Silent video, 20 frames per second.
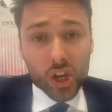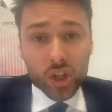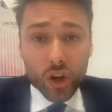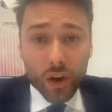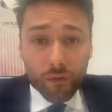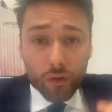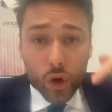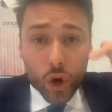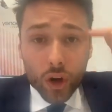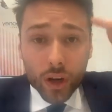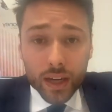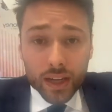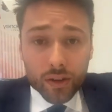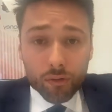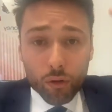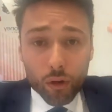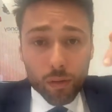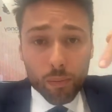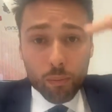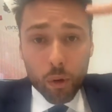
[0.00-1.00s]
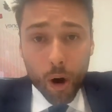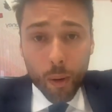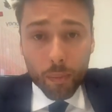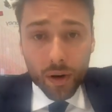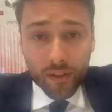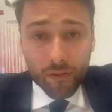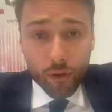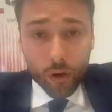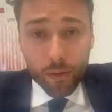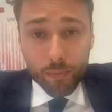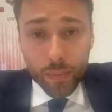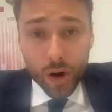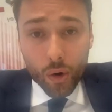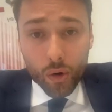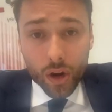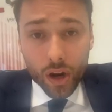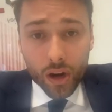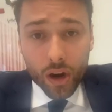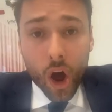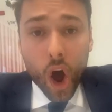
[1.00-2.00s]
So if you list for property for $1
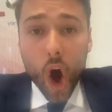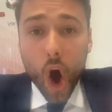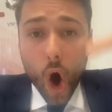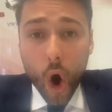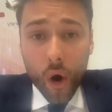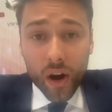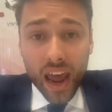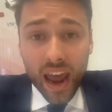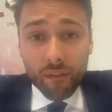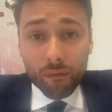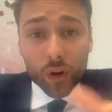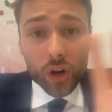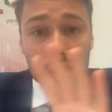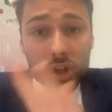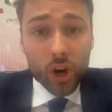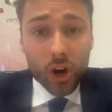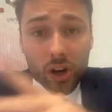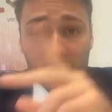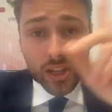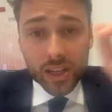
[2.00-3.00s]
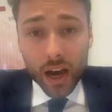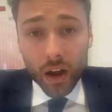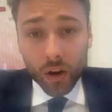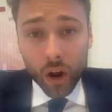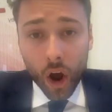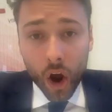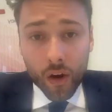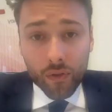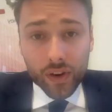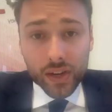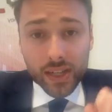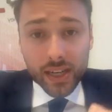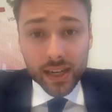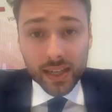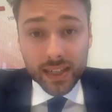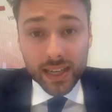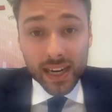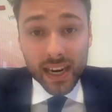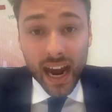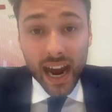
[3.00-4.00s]
million, on average, you're going to sell over
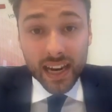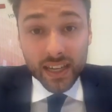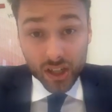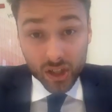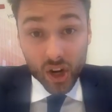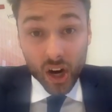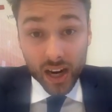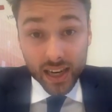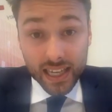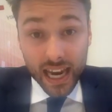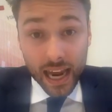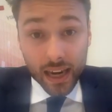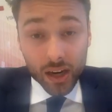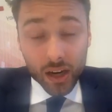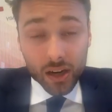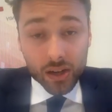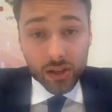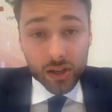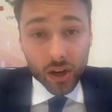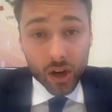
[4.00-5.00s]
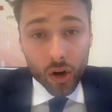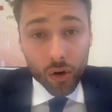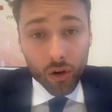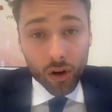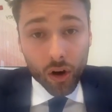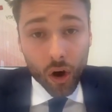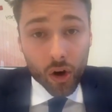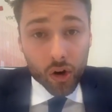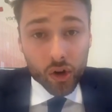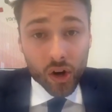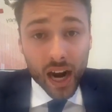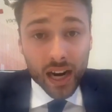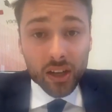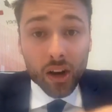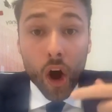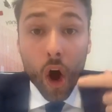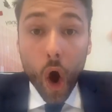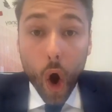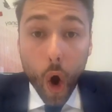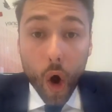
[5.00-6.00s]
60 days. It's going to take you to secure a
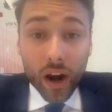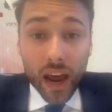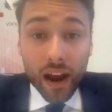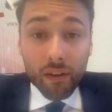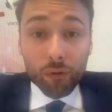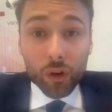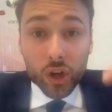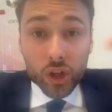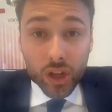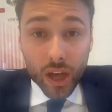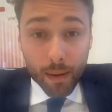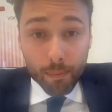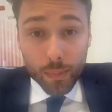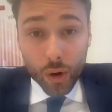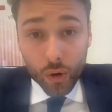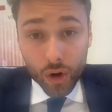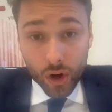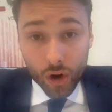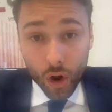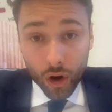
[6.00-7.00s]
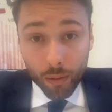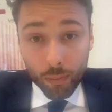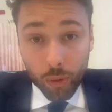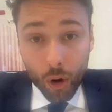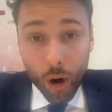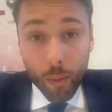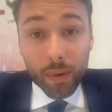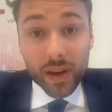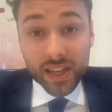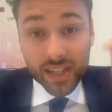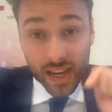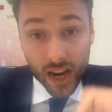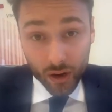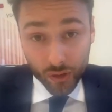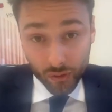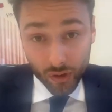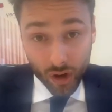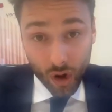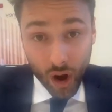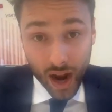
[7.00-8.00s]
contract. On average, that $1 million property
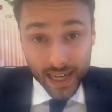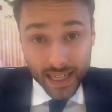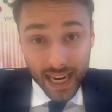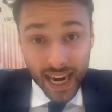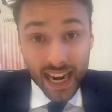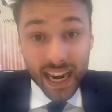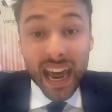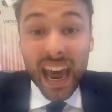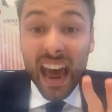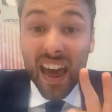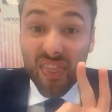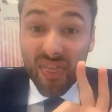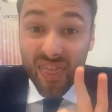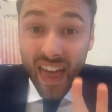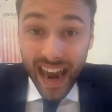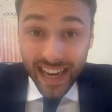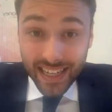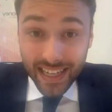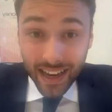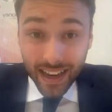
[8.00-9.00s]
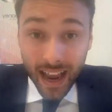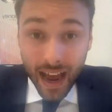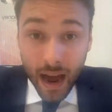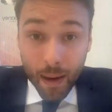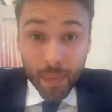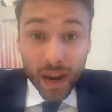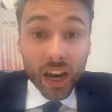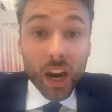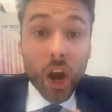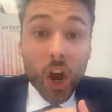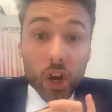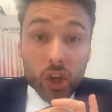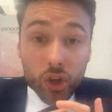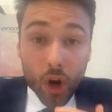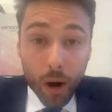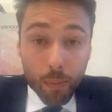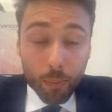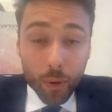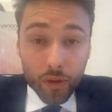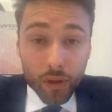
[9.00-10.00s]
sells for $910. That's alarming.
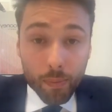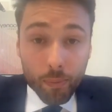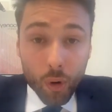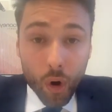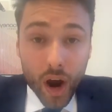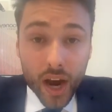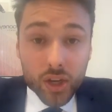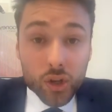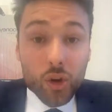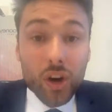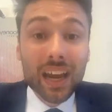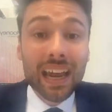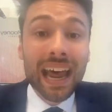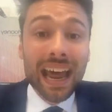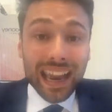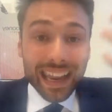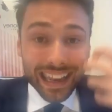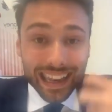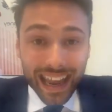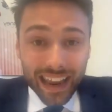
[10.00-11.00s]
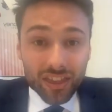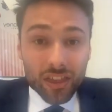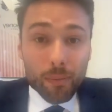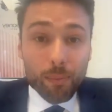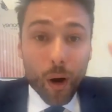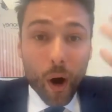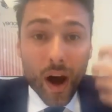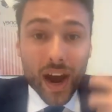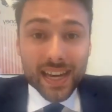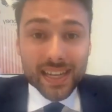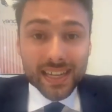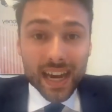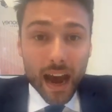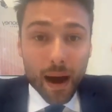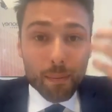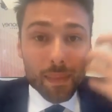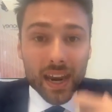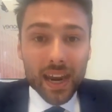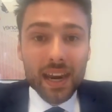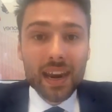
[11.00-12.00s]
Don't put the price on it. Let the buyers
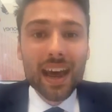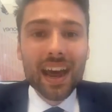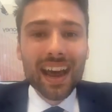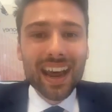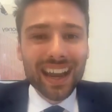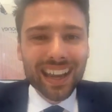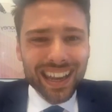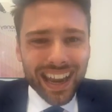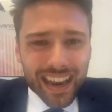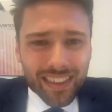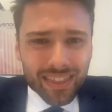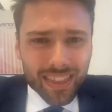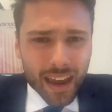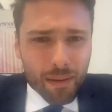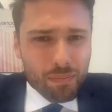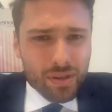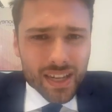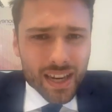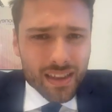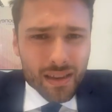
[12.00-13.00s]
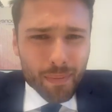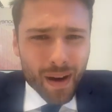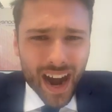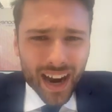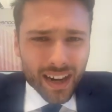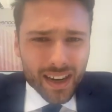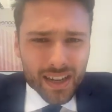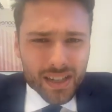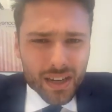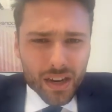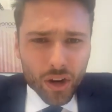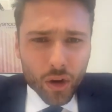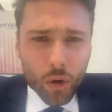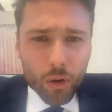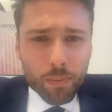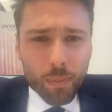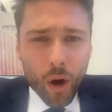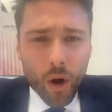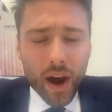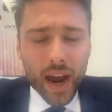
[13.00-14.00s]
come in. Let them see the market. Isn't it
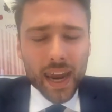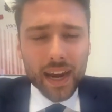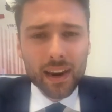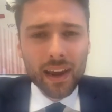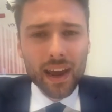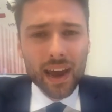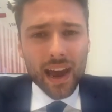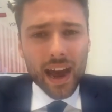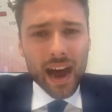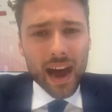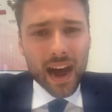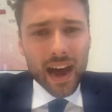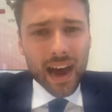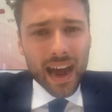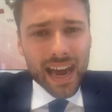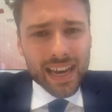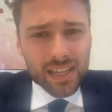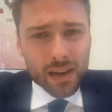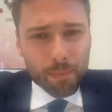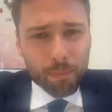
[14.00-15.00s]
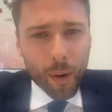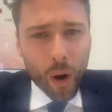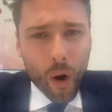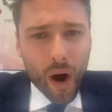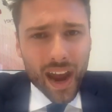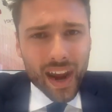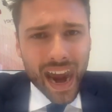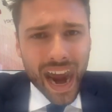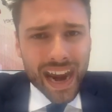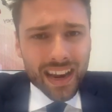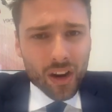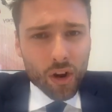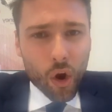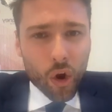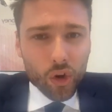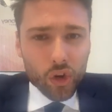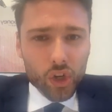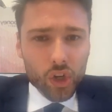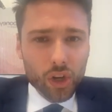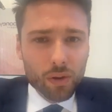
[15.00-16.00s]
good buying as a buyer at an
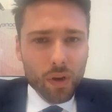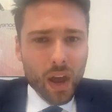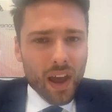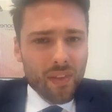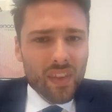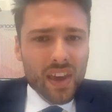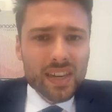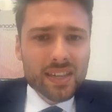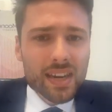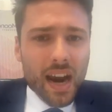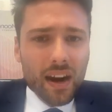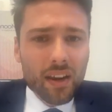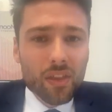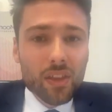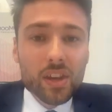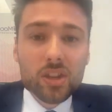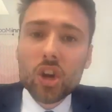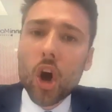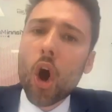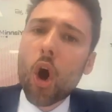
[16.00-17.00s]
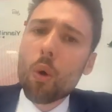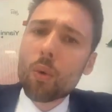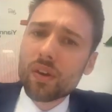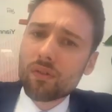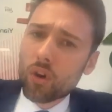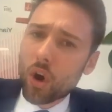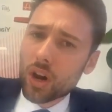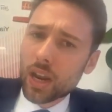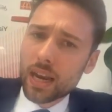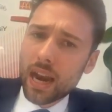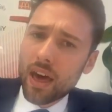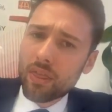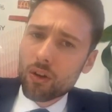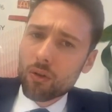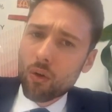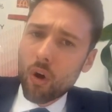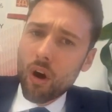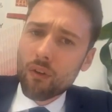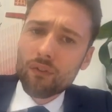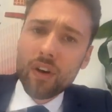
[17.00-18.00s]
auction? There's none of this, oh, we've got
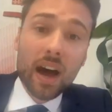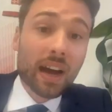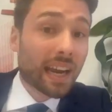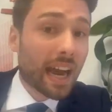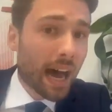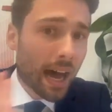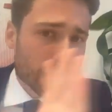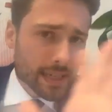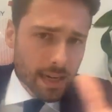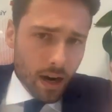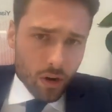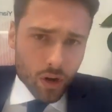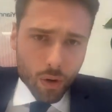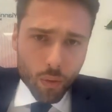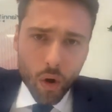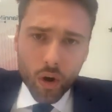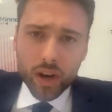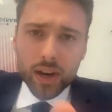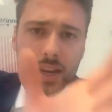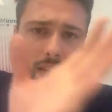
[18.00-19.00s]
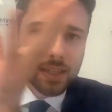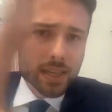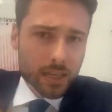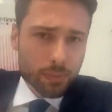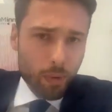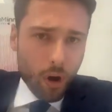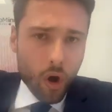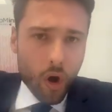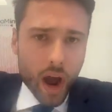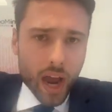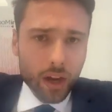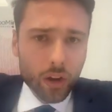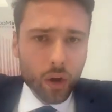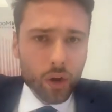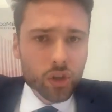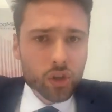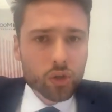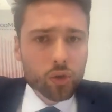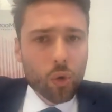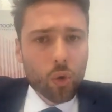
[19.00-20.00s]
another offer. Can't tell you what it is. It's behind
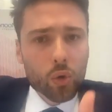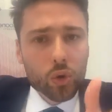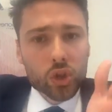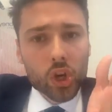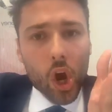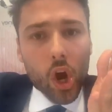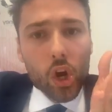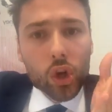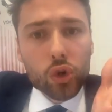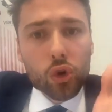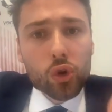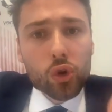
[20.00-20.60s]
closed doors.